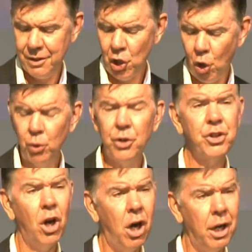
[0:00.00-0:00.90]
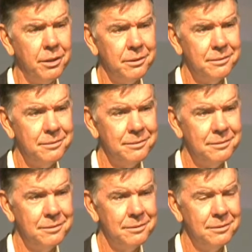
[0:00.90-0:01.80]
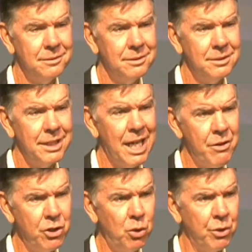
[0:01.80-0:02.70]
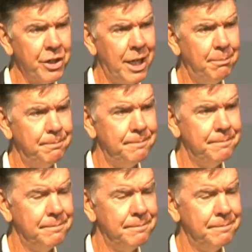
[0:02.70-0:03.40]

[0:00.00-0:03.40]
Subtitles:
The old is gone and the new has come.